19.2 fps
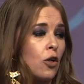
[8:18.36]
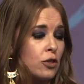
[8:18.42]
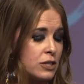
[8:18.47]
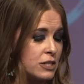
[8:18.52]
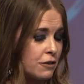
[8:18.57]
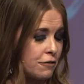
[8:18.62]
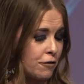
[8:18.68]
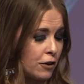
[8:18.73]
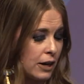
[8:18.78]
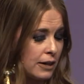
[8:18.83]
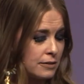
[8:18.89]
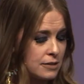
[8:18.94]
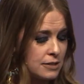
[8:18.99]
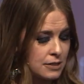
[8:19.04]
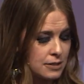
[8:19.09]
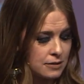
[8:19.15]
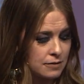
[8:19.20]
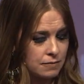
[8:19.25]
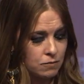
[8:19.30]
the
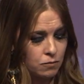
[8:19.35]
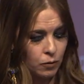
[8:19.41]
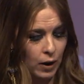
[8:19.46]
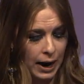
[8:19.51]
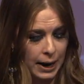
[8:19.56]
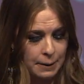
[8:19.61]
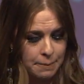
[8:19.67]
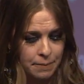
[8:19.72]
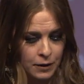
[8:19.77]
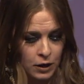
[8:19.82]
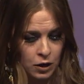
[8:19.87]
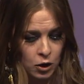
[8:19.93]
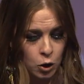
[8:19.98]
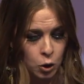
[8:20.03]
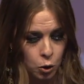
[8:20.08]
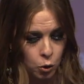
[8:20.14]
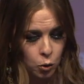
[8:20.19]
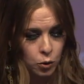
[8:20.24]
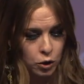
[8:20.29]
difference, right?
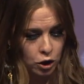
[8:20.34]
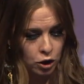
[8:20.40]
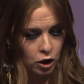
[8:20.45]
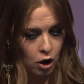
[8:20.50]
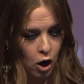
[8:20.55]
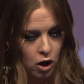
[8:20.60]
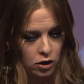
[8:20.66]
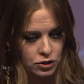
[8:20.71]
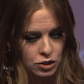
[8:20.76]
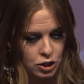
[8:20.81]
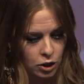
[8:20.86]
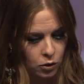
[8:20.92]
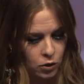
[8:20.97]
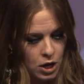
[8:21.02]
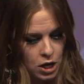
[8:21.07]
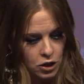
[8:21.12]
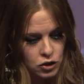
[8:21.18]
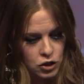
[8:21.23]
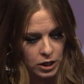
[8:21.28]
Who you're called to.
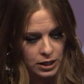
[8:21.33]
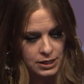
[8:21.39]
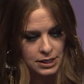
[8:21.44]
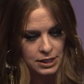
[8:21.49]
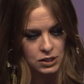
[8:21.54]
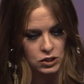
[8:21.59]
Genesis